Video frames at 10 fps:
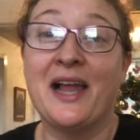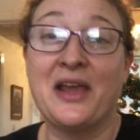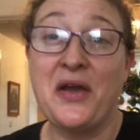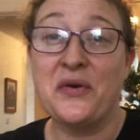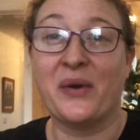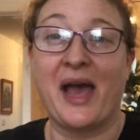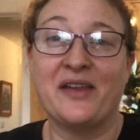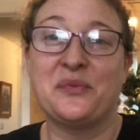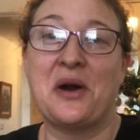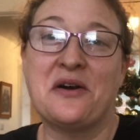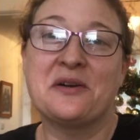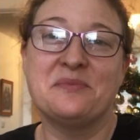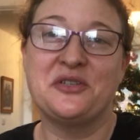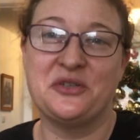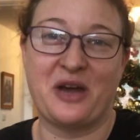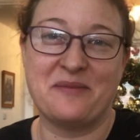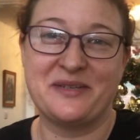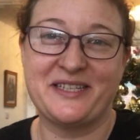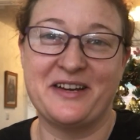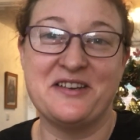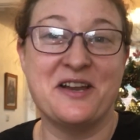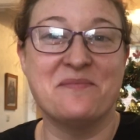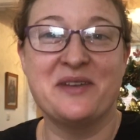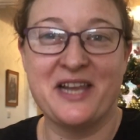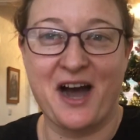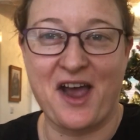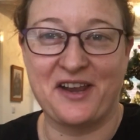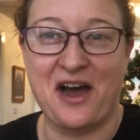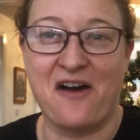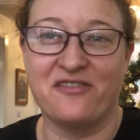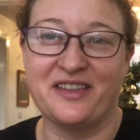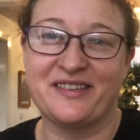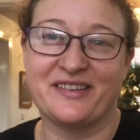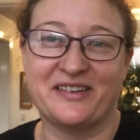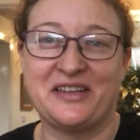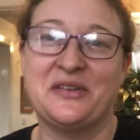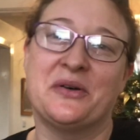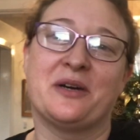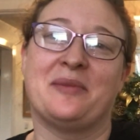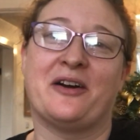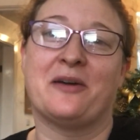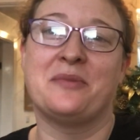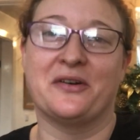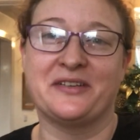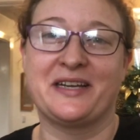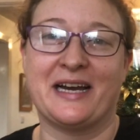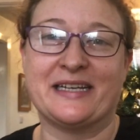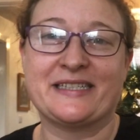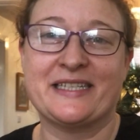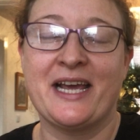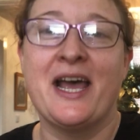Hello and welcome to episode number 9 of the Soggy Kookaburra podcast.